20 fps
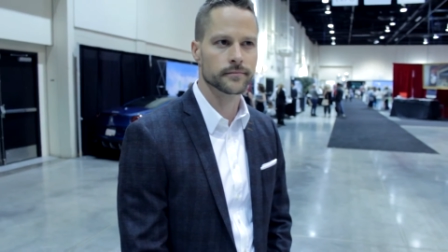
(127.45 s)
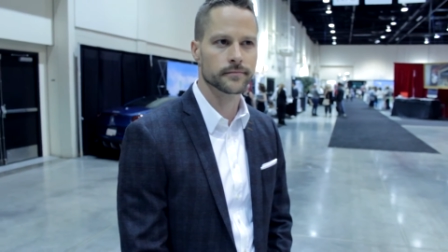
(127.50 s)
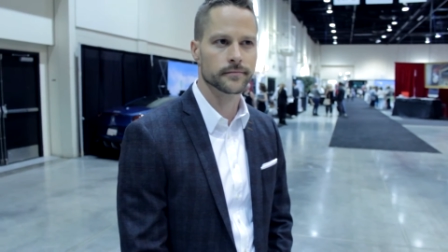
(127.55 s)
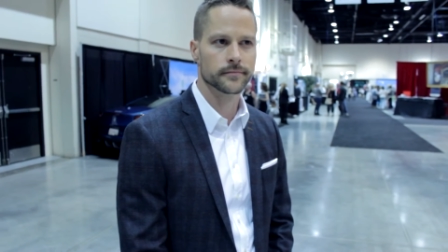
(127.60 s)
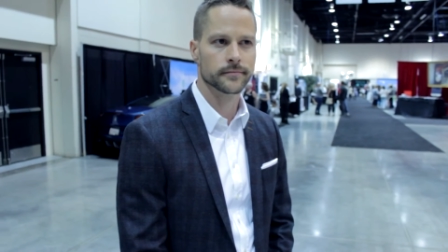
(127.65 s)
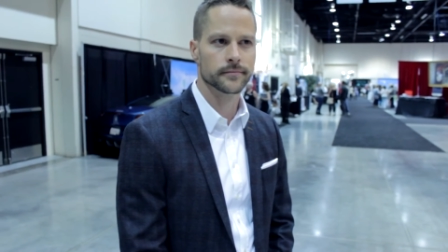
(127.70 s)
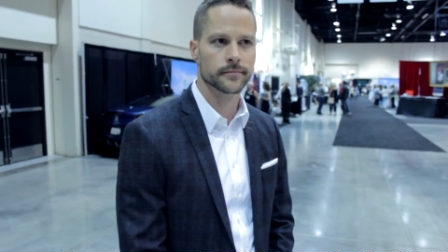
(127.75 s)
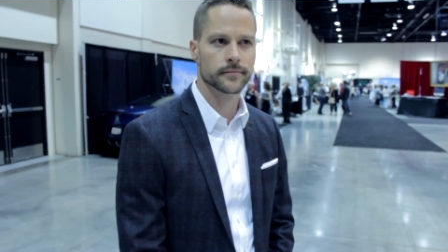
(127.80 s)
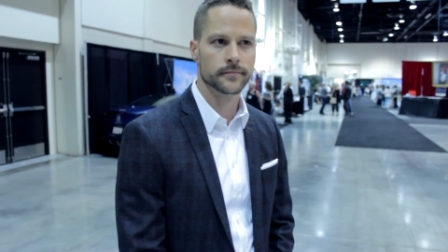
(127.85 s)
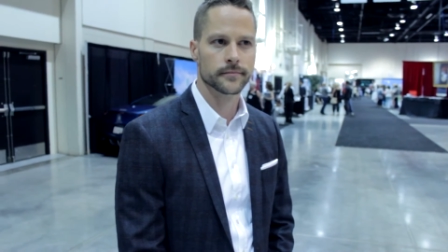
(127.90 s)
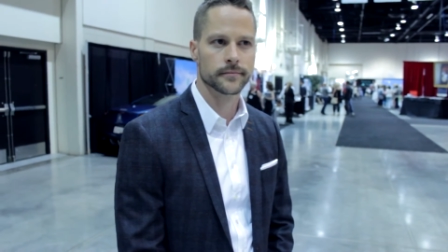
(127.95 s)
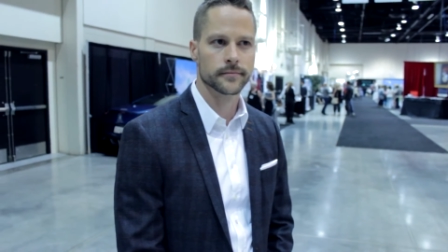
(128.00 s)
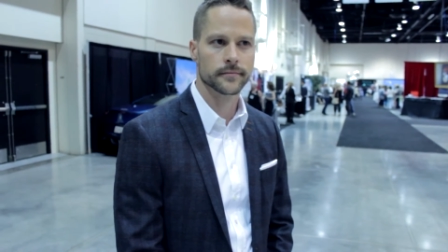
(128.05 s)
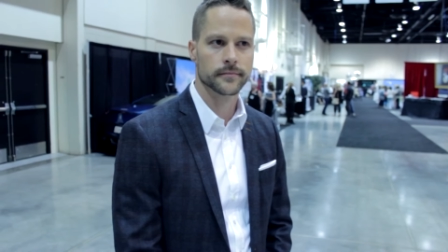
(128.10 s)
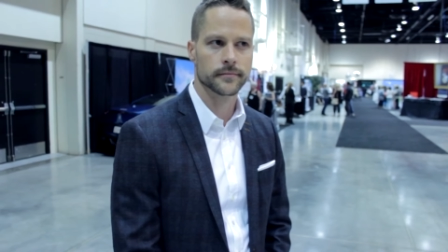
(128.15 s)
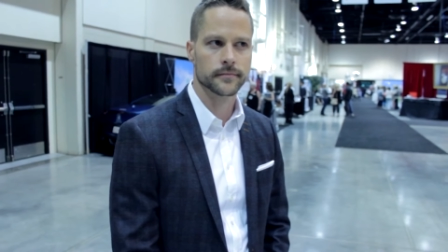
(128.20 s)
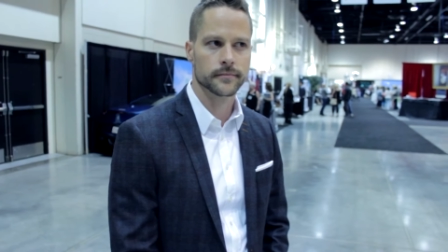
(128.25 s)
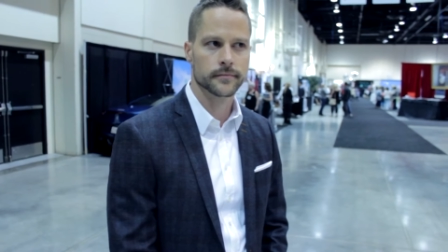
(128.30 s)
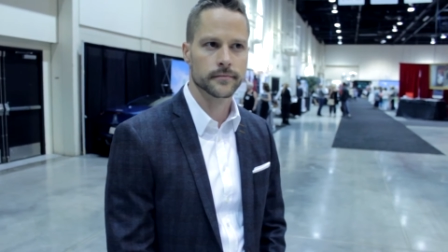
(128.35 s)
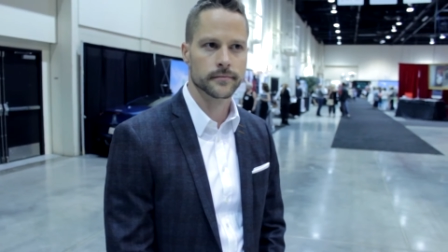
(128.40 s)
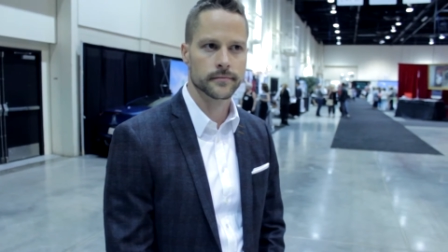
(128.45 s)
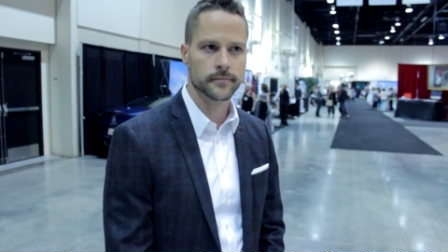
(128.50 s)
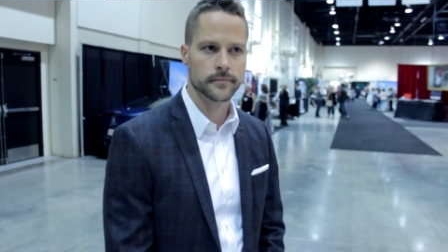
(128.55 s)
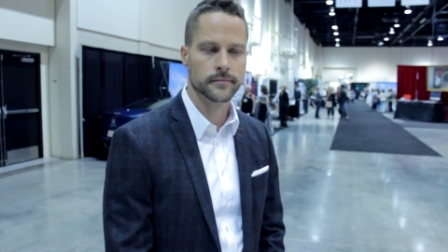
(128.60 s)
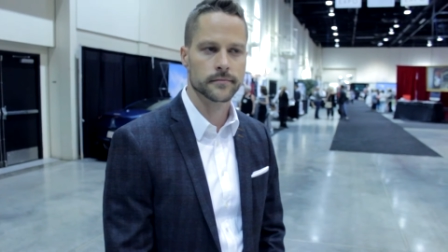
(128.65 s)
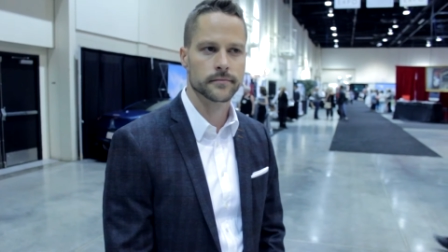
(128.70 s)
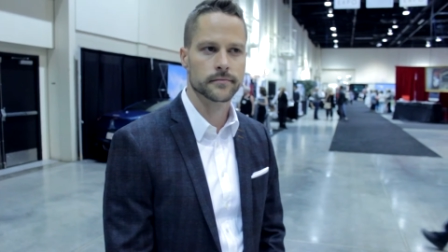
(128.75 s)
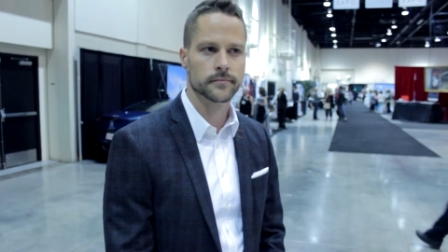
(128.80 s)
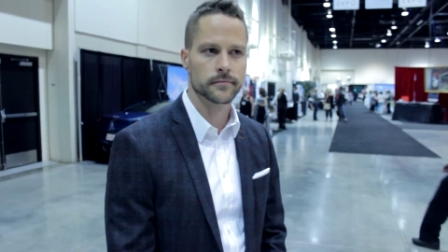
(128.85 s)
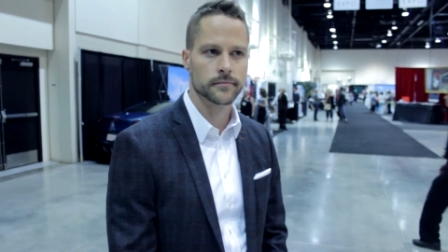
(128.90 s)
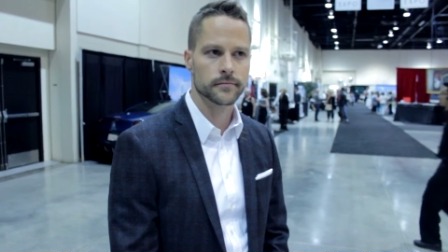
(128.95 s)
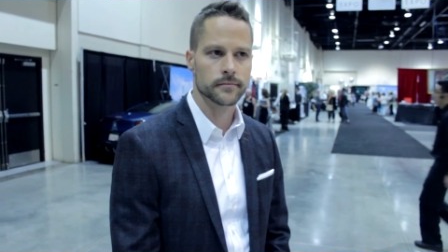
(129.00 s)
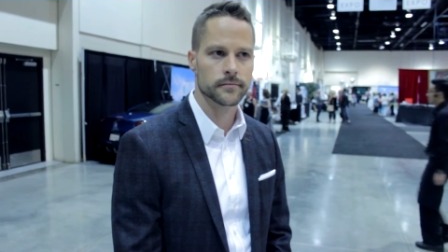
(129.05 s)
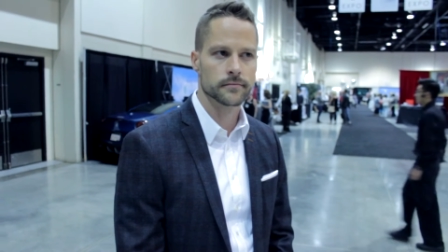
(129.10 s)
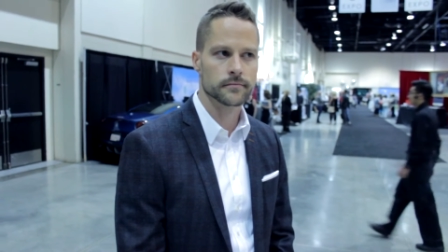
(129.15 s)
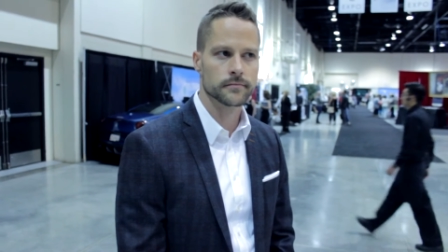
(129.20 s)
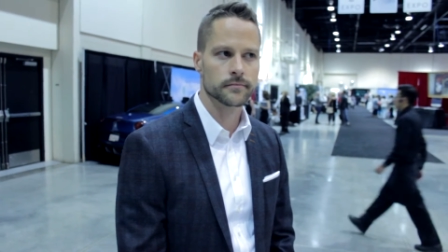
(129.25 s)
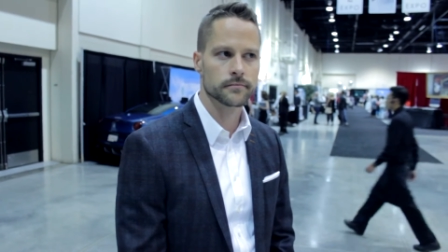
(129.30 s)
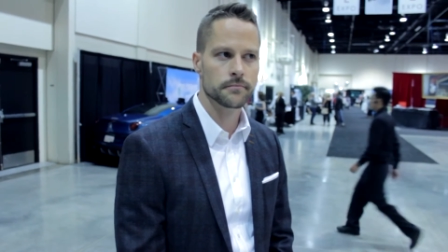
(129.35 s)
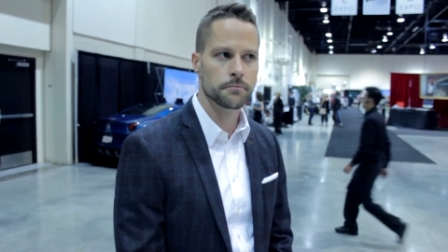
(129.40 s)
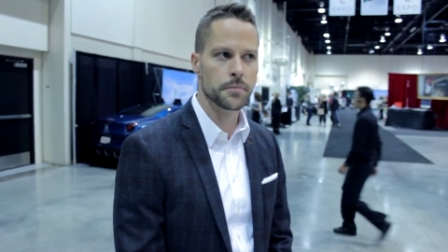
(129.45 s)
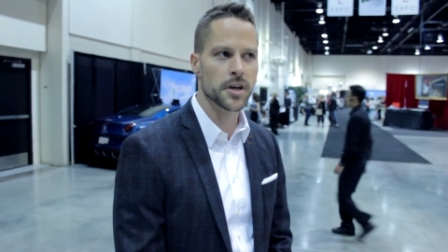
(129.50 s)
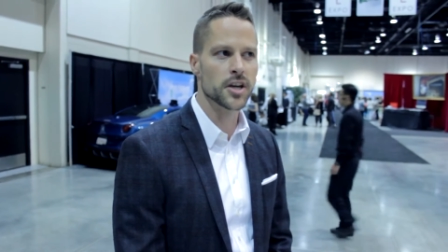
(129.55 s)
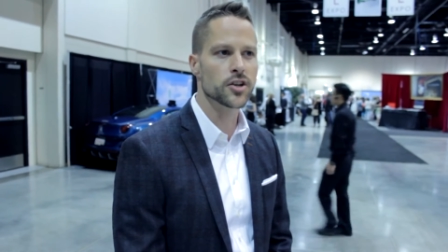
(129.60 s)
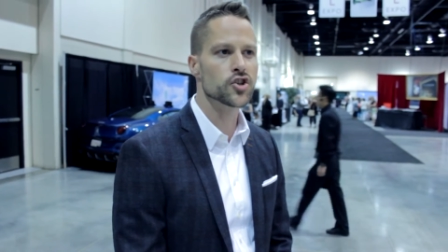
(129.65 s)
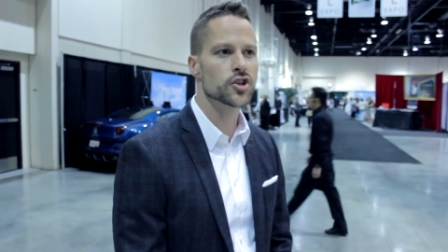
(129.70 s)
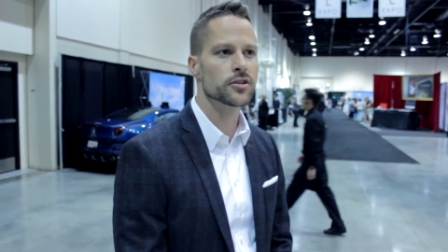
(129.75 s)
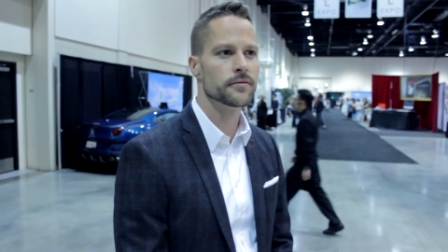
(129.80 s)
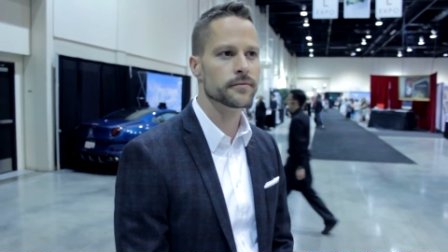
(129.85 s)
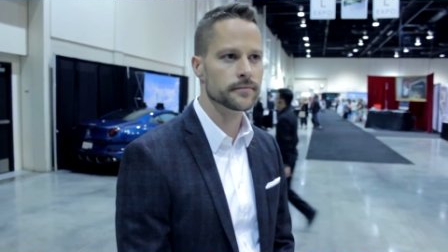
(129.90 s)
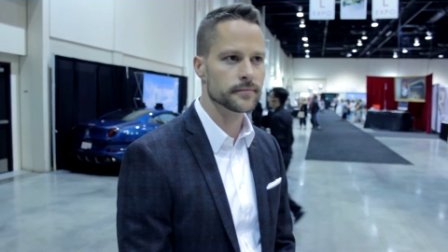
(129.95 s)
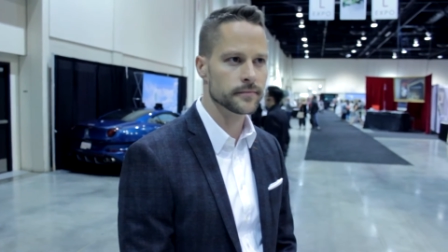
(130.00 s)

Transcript: Vacation, beach or ski hill? Beach.